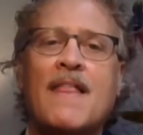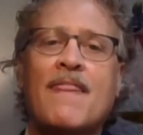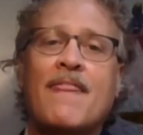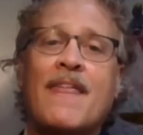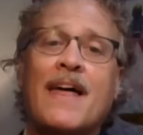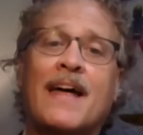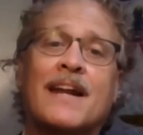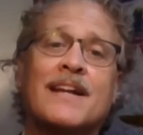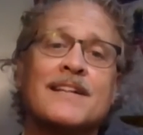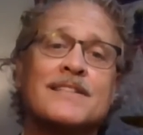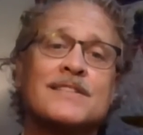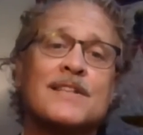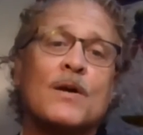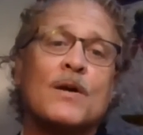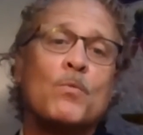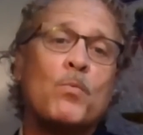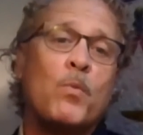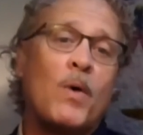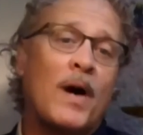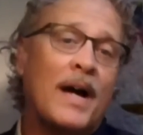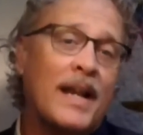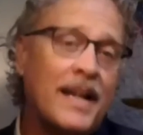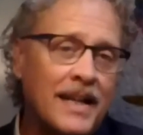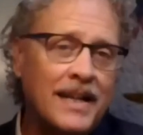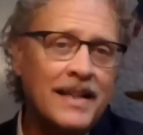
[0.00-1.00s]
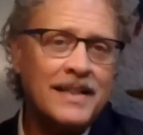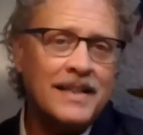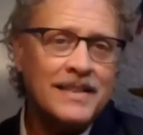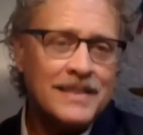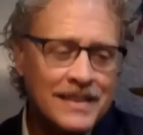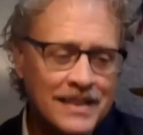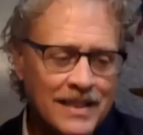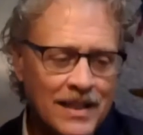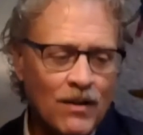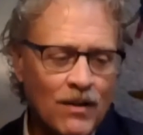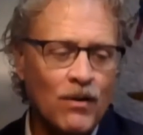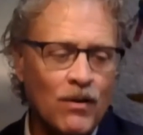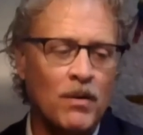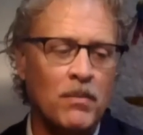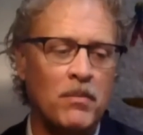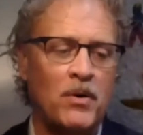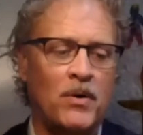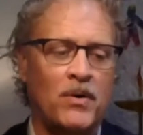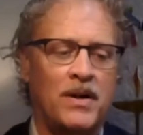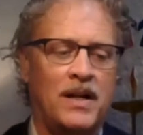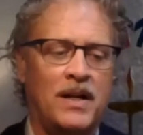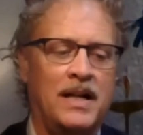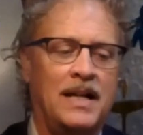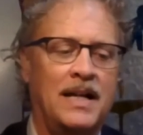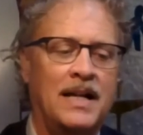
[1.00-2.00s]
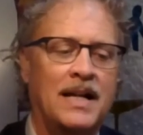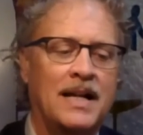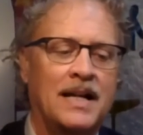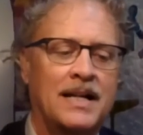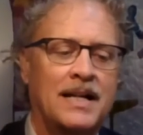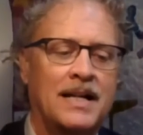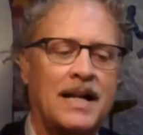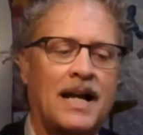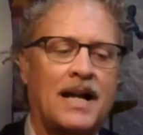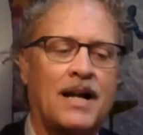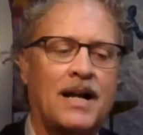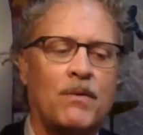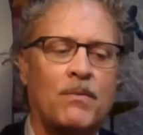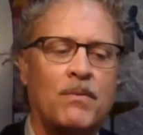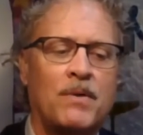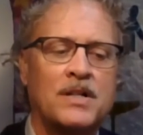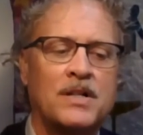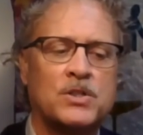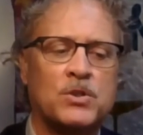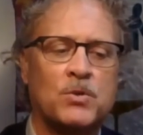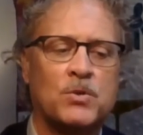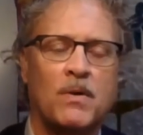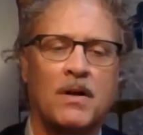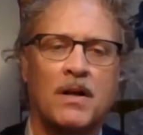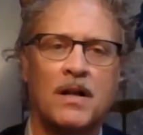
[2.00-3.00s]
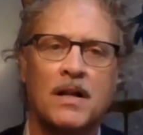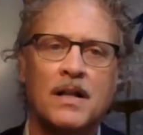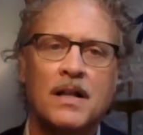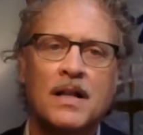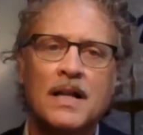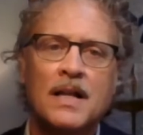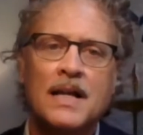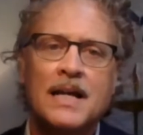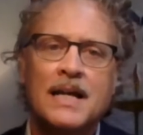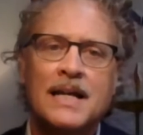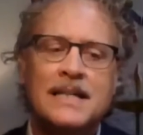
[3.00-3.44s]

That is a wedding ceremony, not a ritual.